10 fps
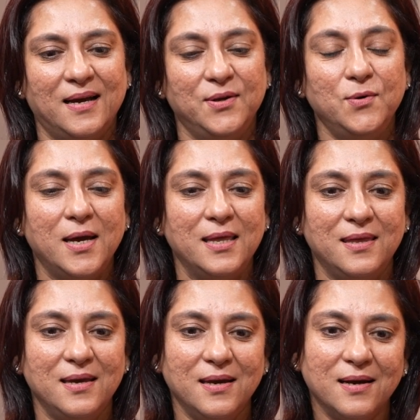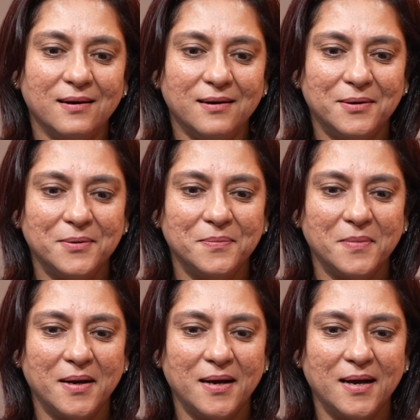you know, I think
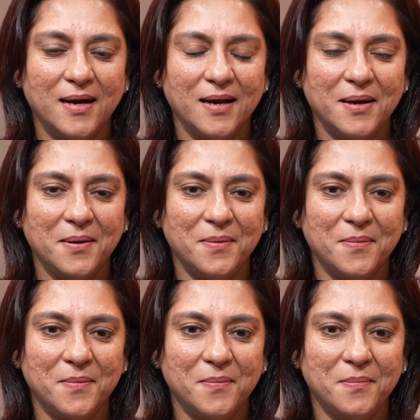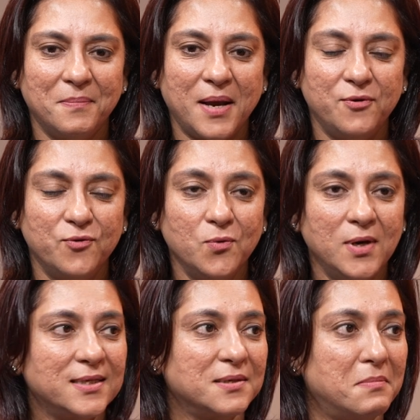my role
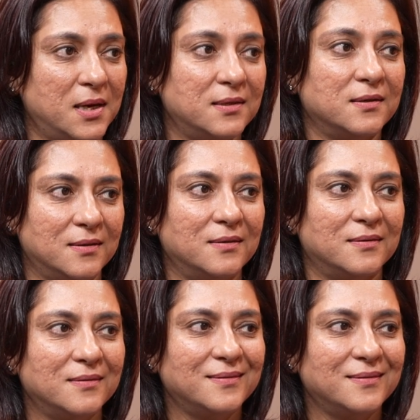as a mother,